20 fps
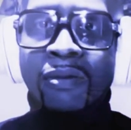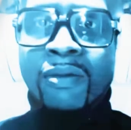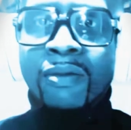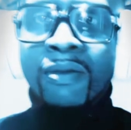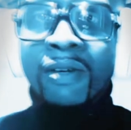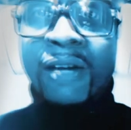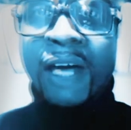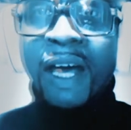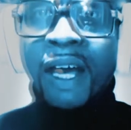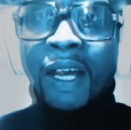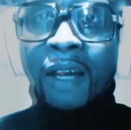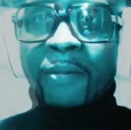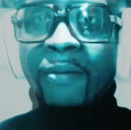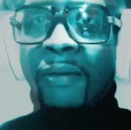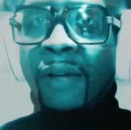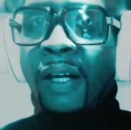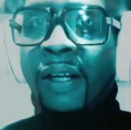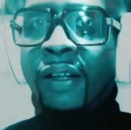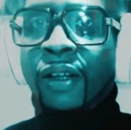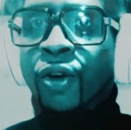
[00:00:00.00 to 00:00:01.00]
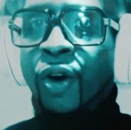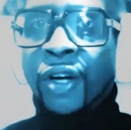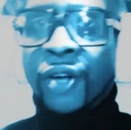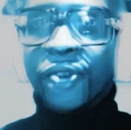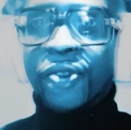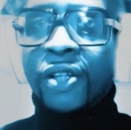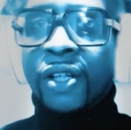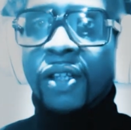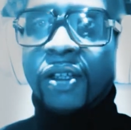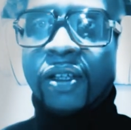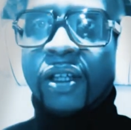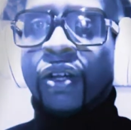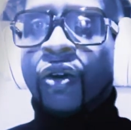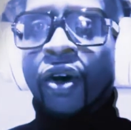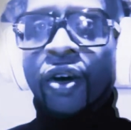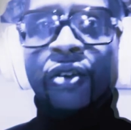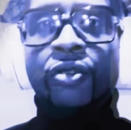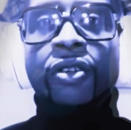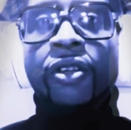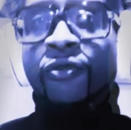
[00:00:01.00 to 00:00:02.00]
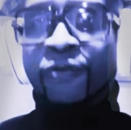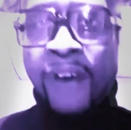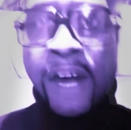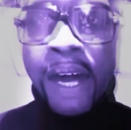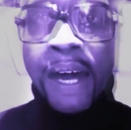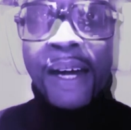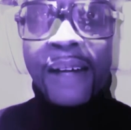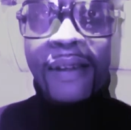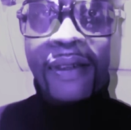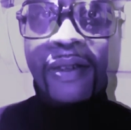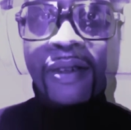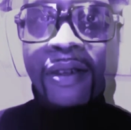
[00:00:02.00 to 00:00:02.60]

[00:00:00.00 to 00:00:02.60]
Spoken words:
name, like loyalty, the fans.